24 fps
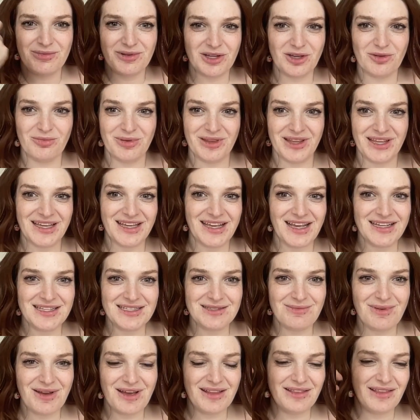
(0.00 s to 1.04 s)
will be like,
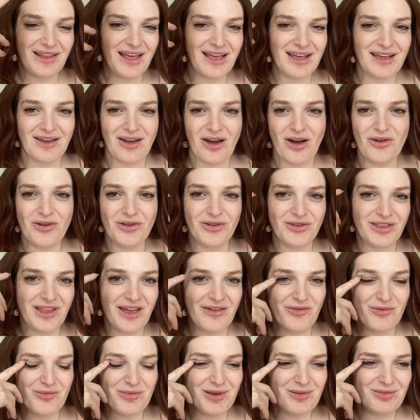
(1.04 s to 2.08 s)
"Oh, you'll never
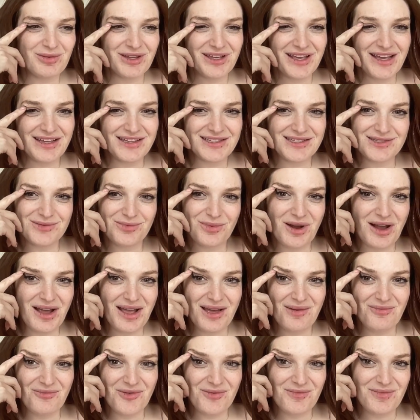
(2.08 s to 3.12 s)
be able to guess where I
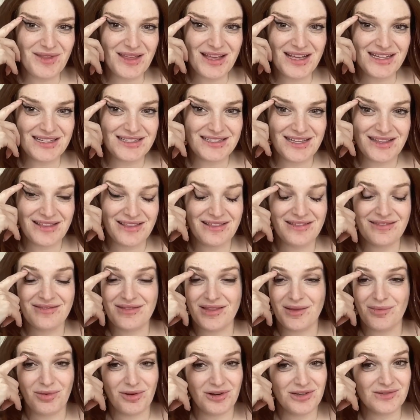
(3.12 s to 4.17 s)
am from this," and the
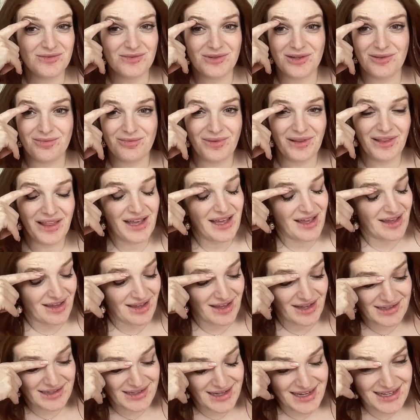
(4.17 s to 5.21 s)
person will, like,
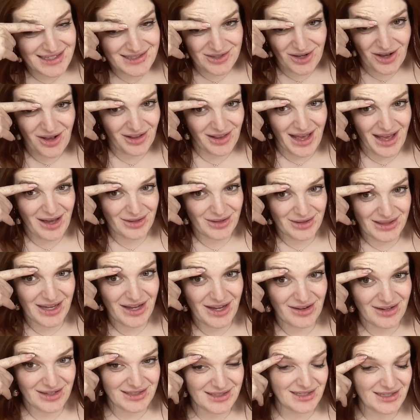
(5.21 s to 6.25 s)
it's all out there.
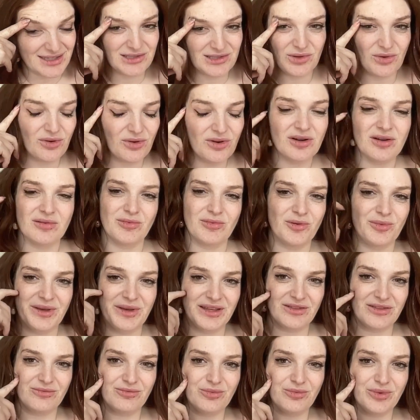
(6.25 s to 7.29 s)
It's horrible. We
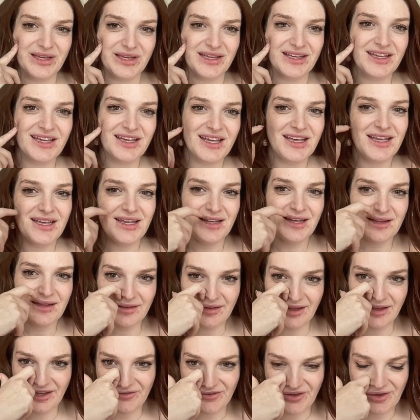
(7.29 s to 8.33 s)

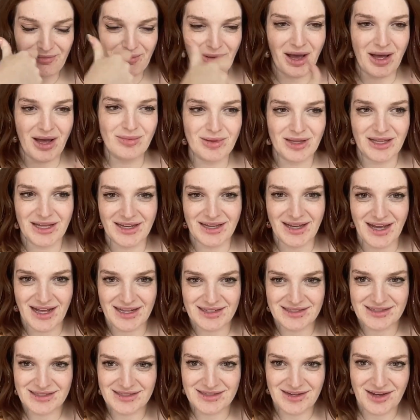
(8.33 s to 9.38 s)
live in public,
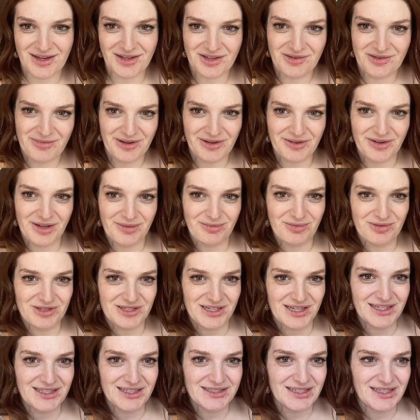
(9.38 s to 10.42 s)
as the documentary
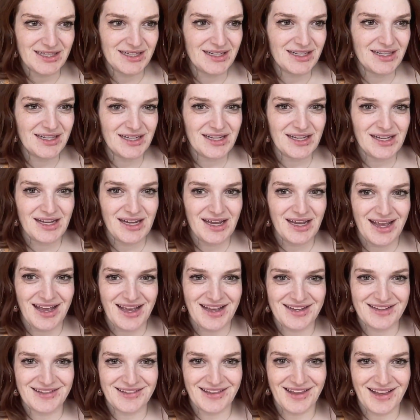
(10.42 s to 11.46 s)
predicted,
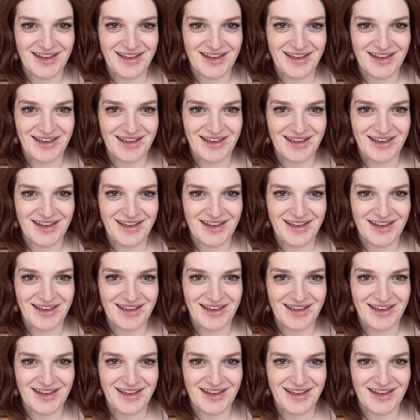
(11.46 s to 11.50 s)
and like